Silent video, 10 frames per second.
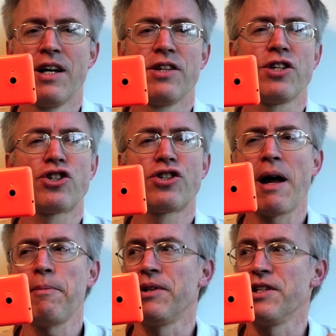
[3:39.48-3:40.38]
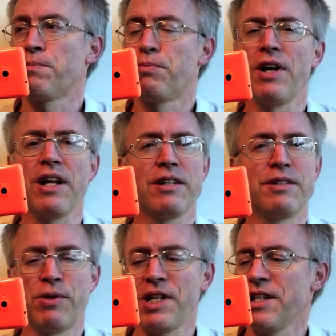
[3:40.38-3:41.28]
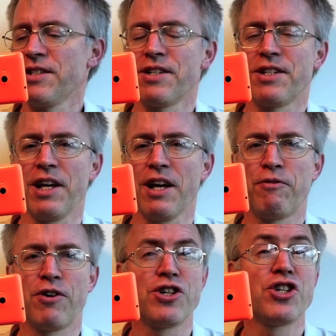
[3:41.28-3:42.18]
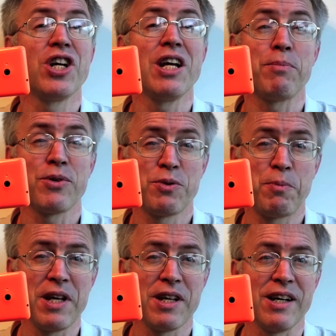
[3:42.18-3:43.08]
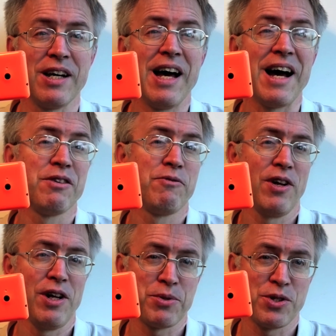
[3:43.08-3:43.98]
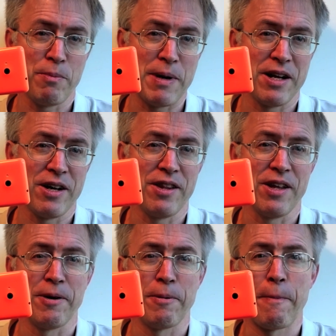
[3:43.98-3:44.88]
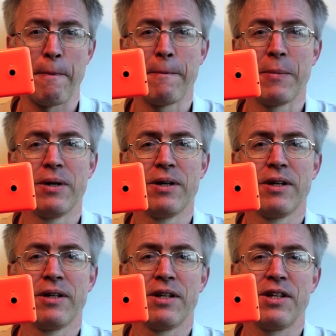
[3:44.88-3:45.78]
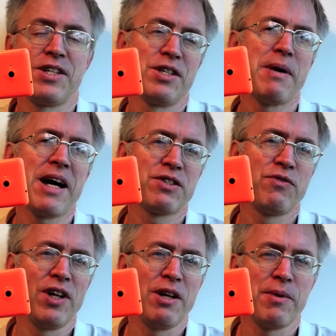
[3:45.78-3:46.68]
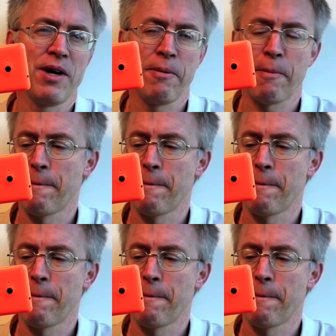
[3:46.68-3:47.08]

The treble is pretty decent here for a cheap speaker, and the volume's not bad either. This is max volume, though.